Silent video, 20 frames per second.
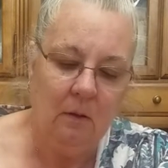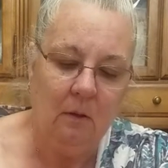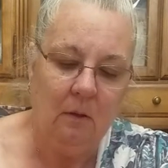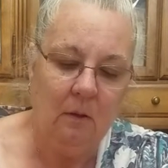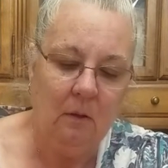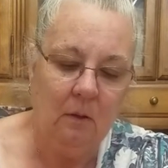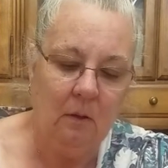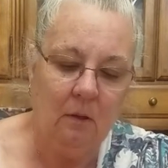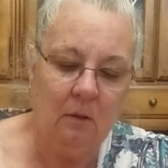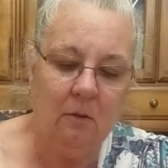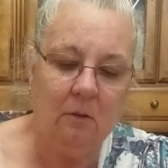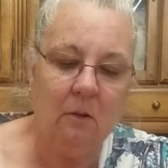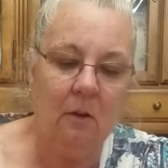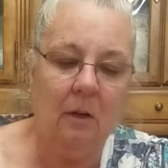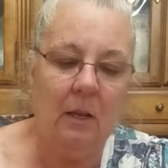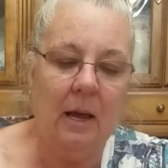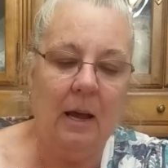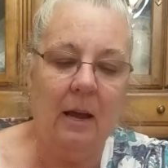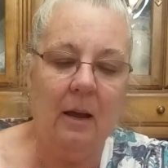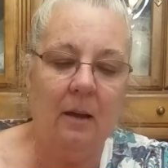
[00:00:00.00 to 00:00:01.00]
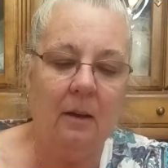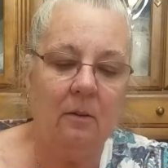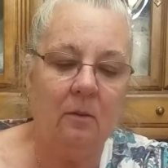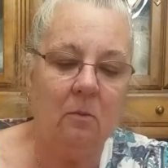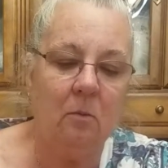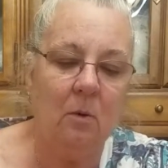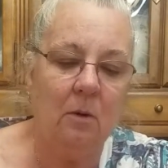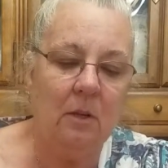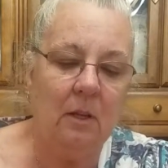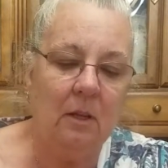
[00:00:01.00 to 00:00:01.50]
Here's the last
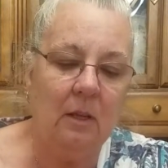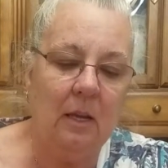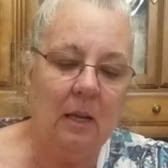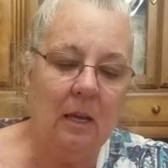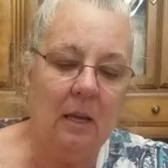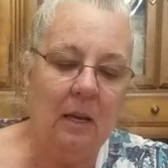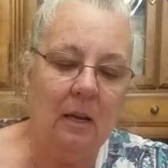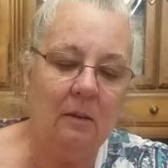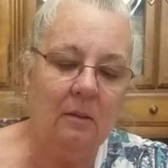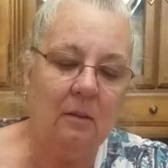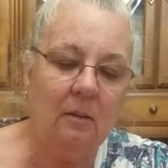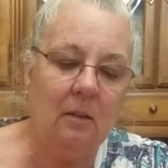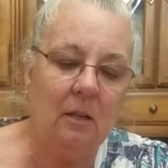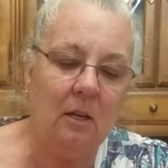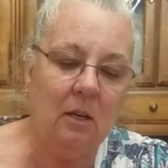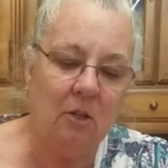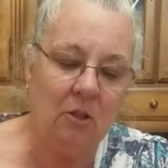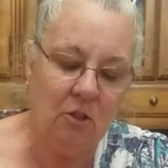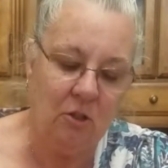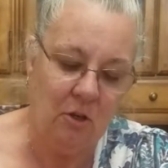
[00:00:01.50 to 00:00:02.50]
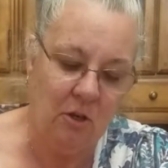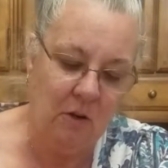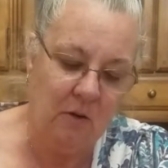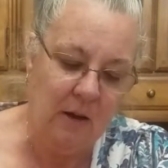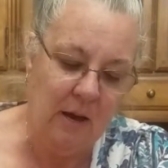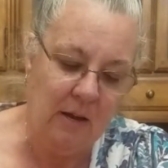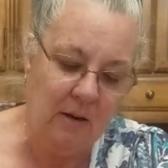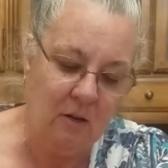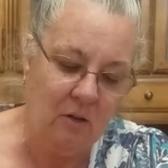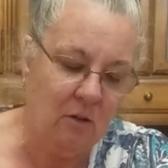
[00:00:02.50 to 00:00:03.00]
one of these, and then I'll show you
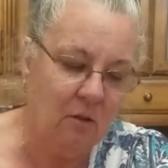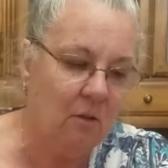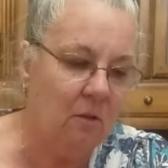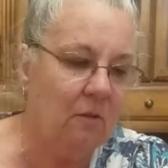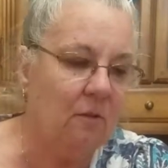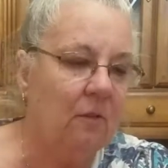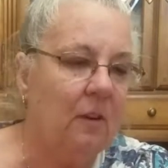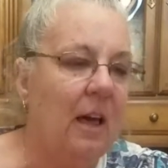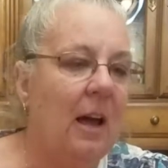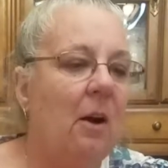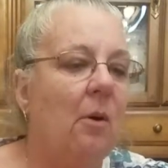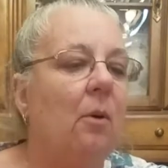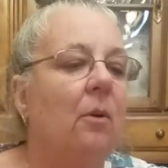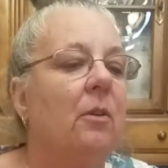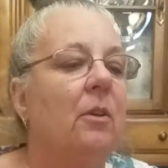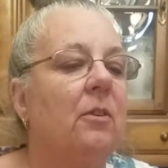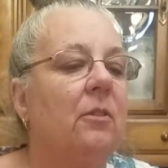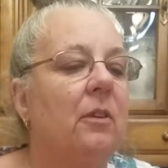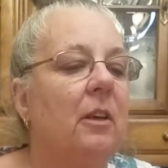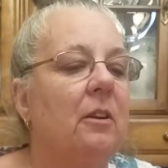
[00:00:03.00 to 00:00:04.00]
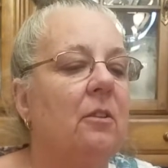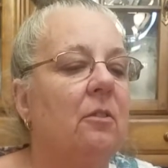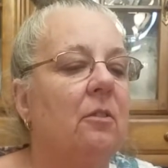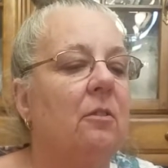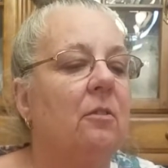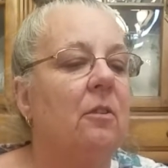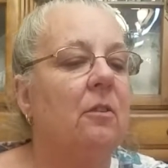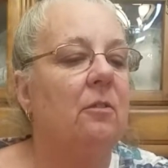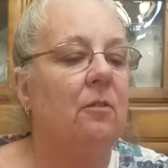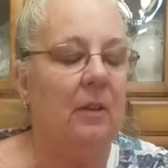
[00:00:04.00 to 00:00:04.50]
how to do the center of
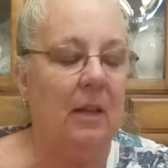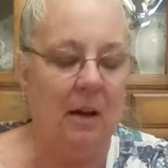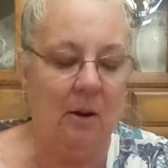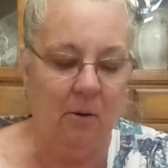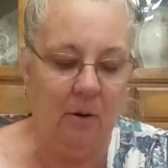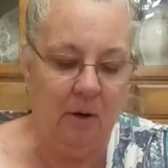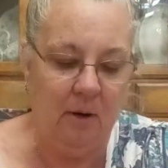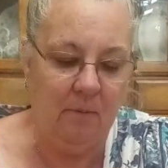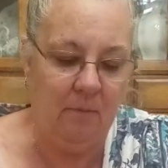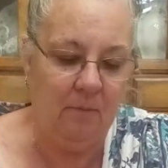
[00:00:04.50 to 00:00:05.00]
the flower.